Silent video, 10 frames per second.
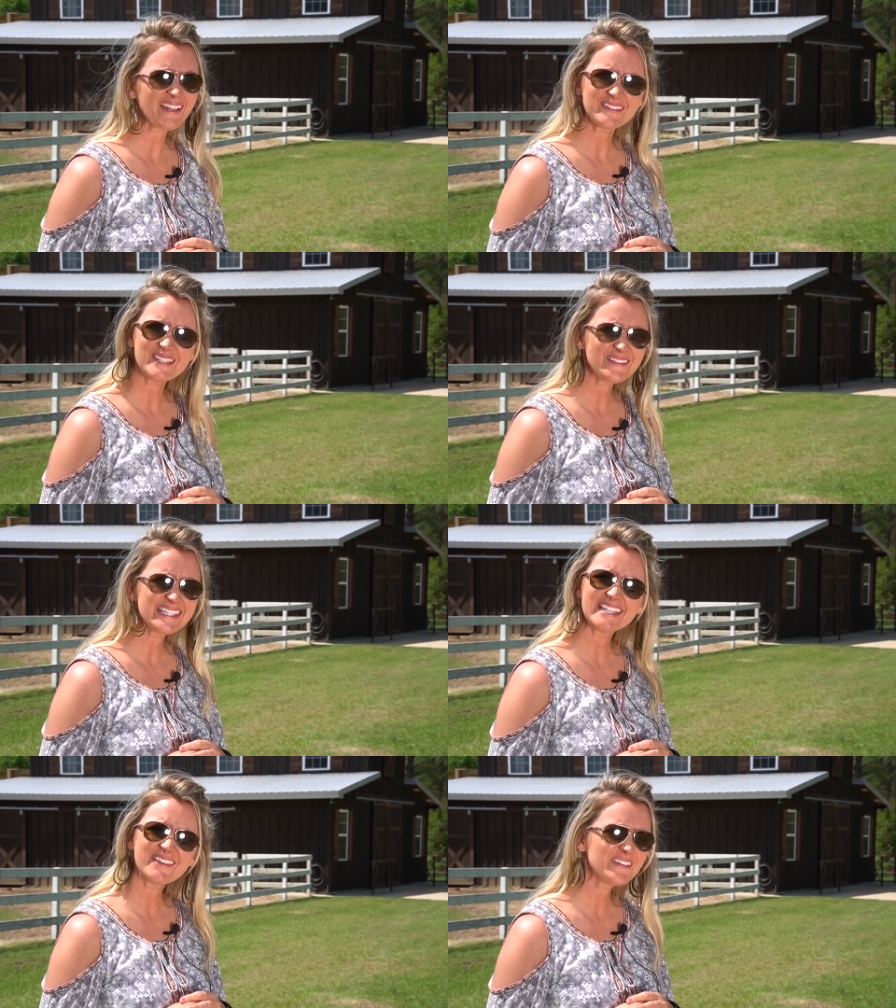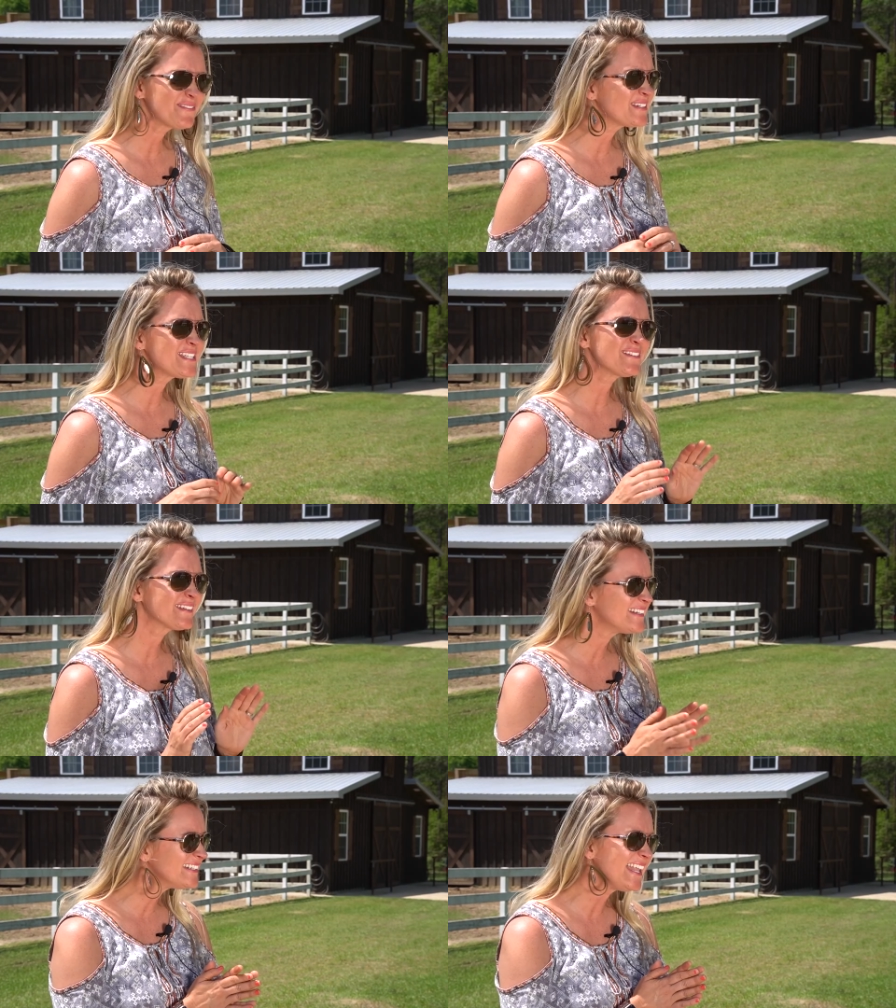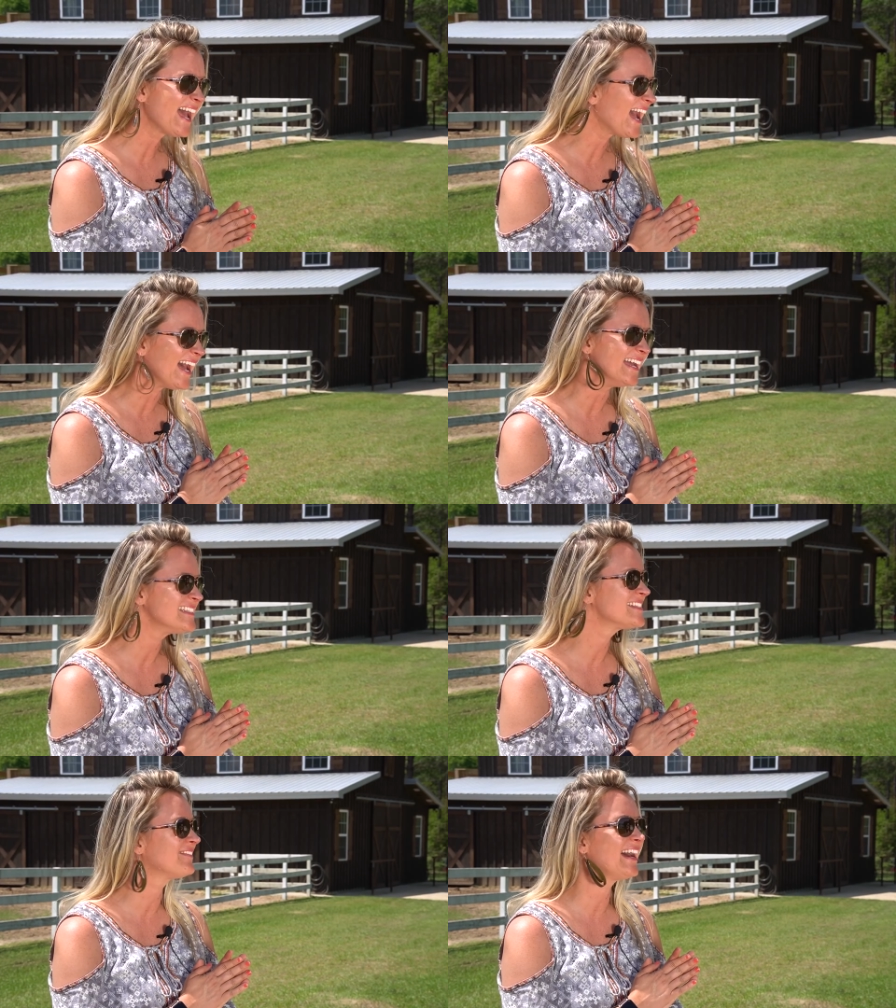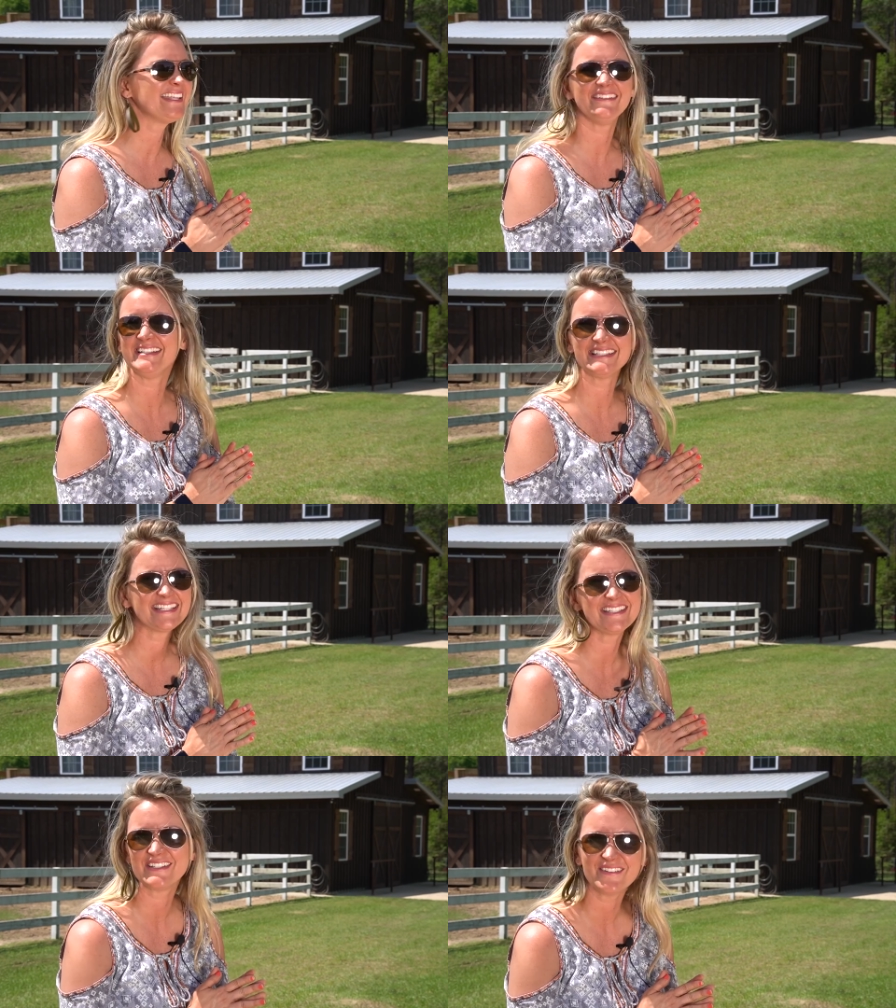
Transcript: don't you stick with what you're good at? Why do you need to do